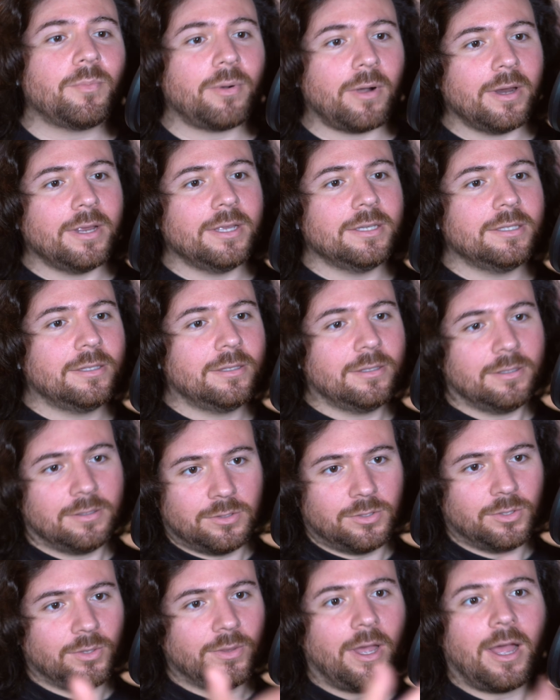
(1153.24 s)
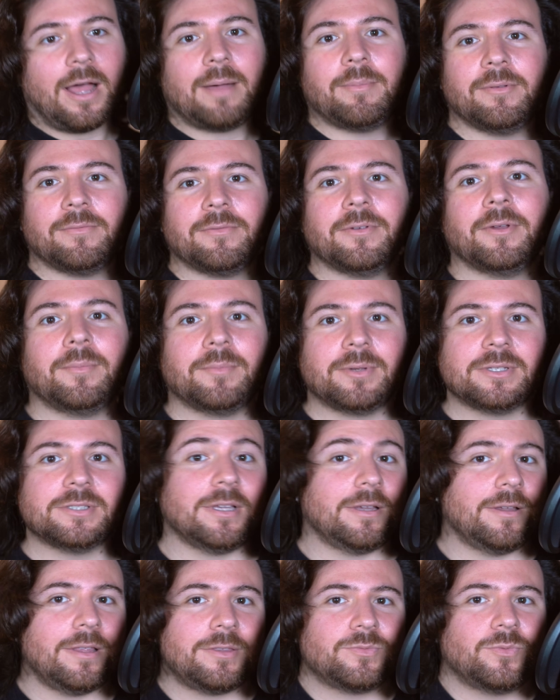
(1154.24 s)
probably do the Hobbit film, because
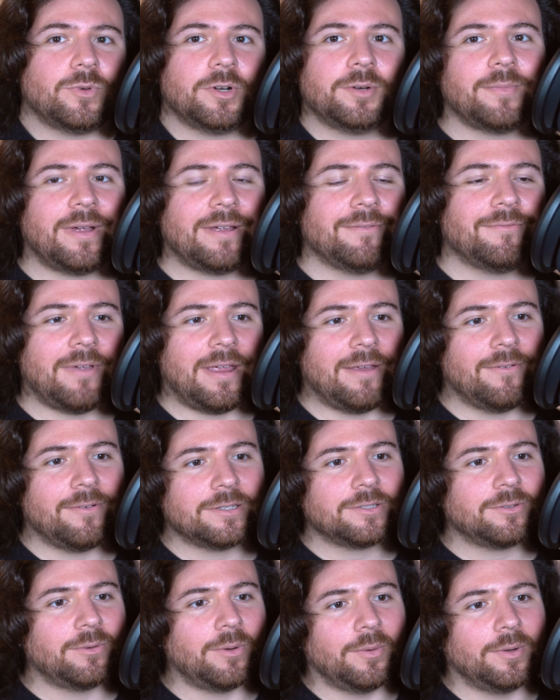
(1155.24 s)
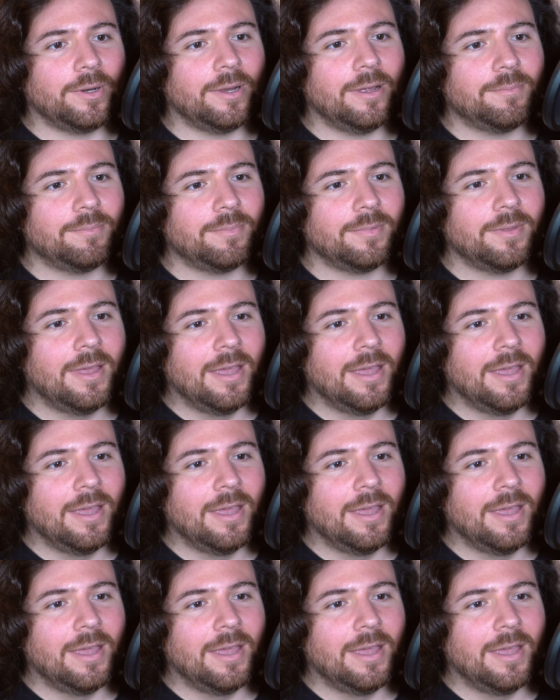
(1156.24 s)
that's one of my favorites growing up.